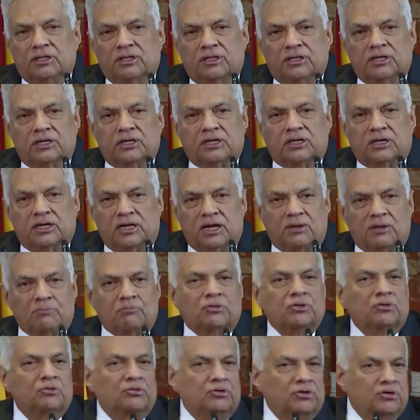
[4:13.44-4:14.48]
the
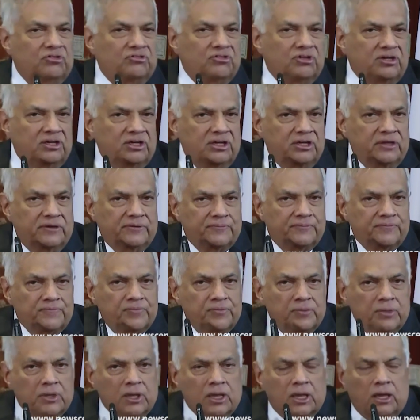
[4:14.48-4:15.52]
Colombo University.
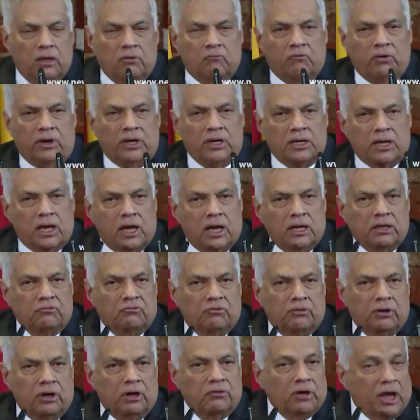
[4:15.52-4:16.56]
When
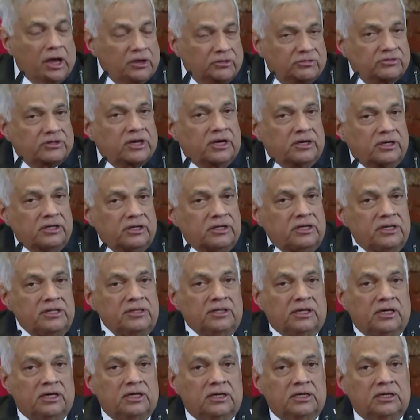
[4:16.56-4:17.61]
I studied in
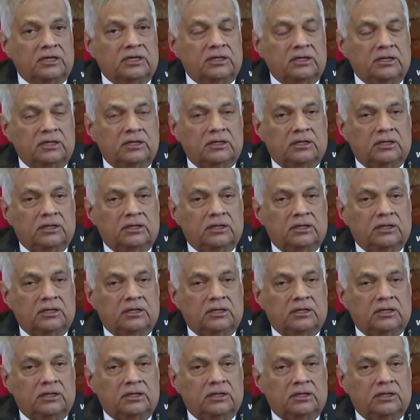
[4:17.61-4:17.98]
the